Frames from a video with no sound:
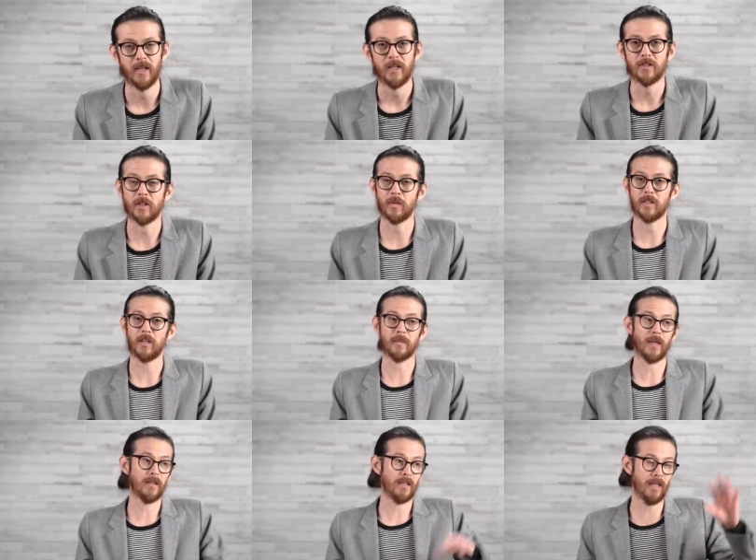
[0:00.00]
So we're going to talk
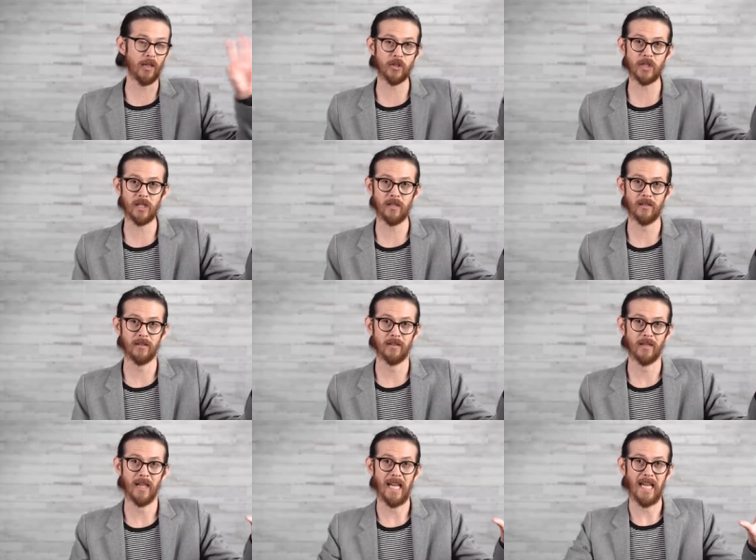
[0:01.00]
about the energy
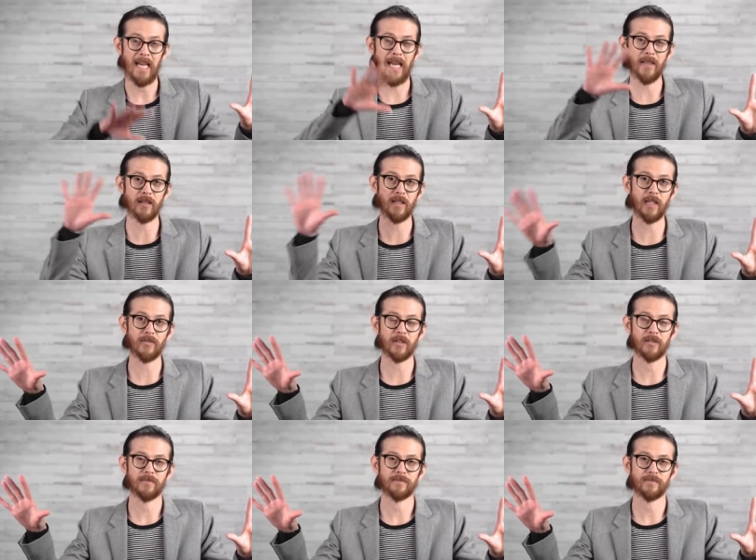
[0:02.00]
and the
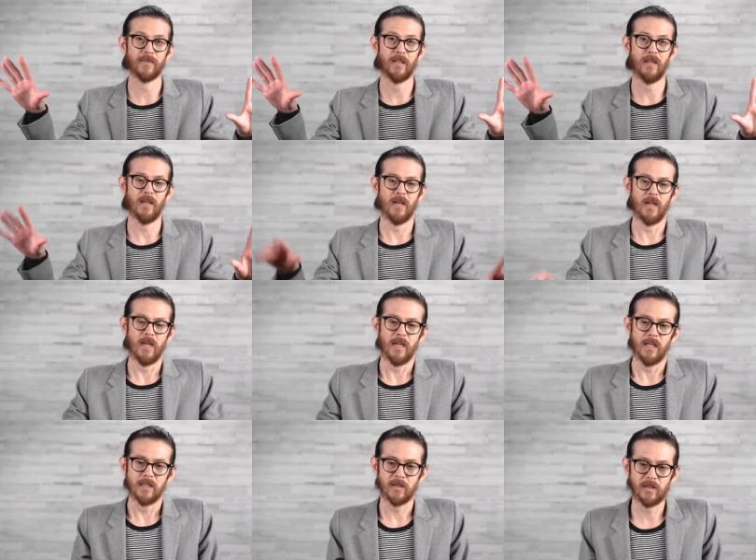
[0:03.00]
liver.
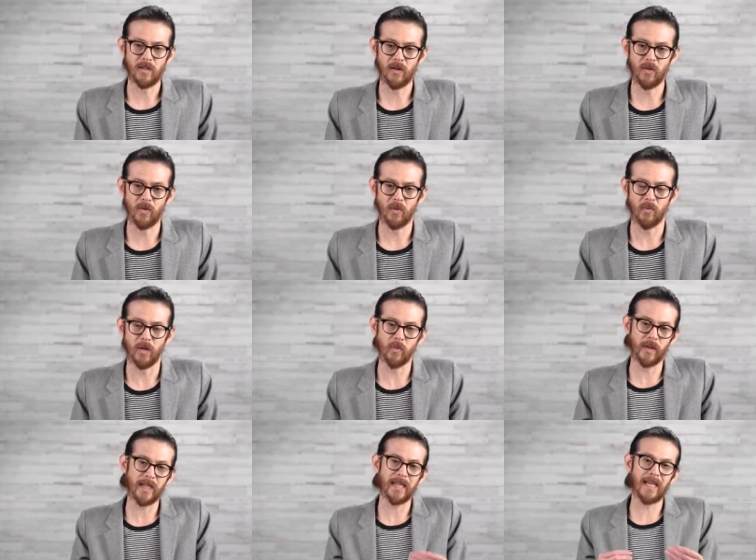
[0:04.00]
So when
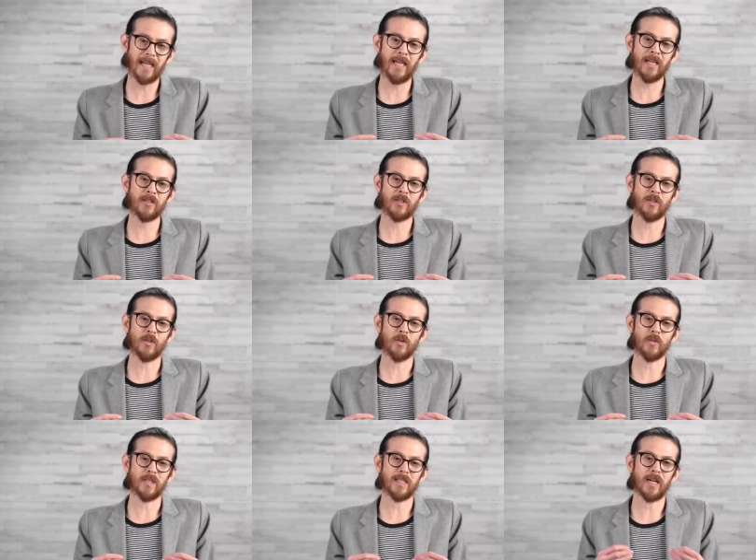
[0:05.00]
we get
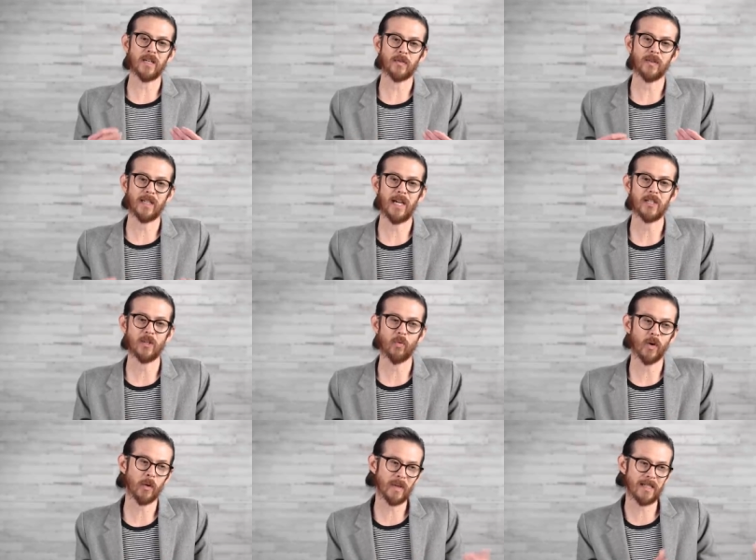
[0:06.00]
into detoxification,
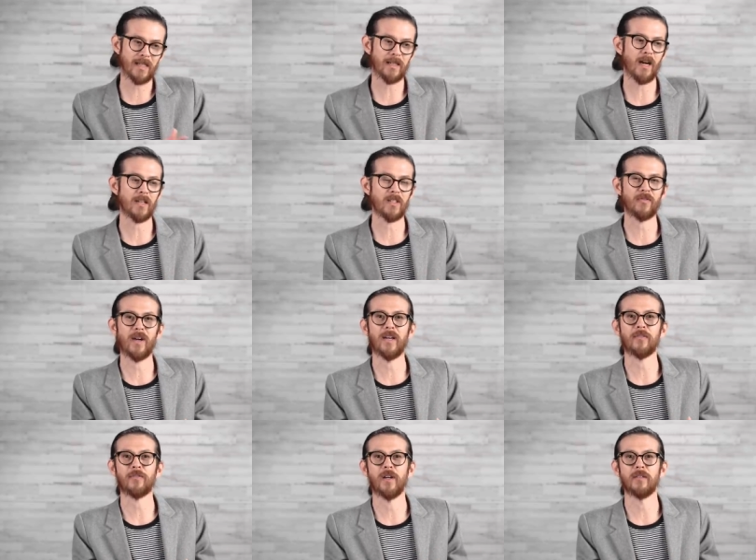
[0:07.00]
what are we
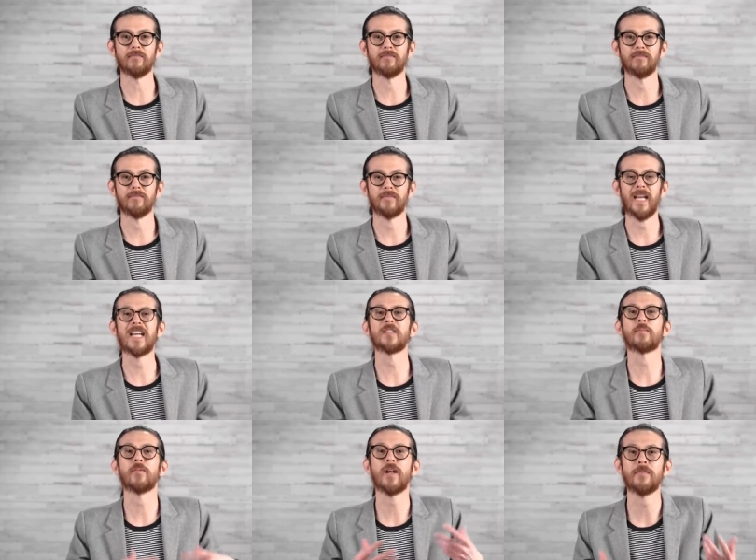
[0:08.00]
detoxifying from? As a
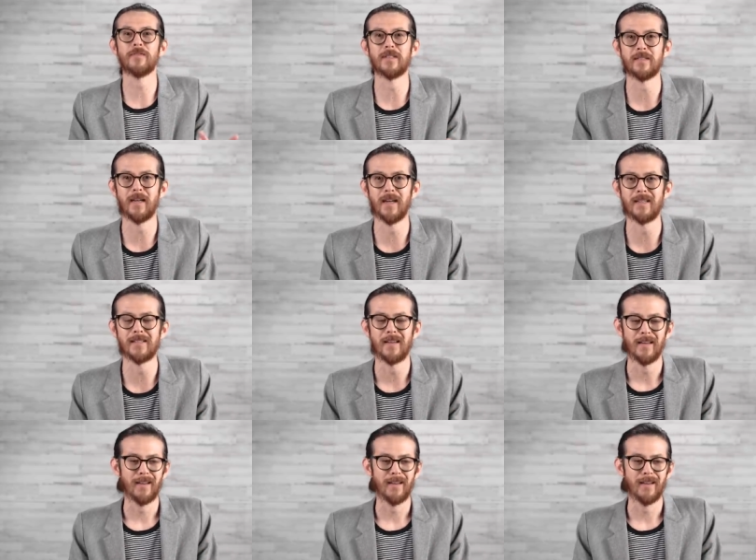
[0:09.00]
preface, guys,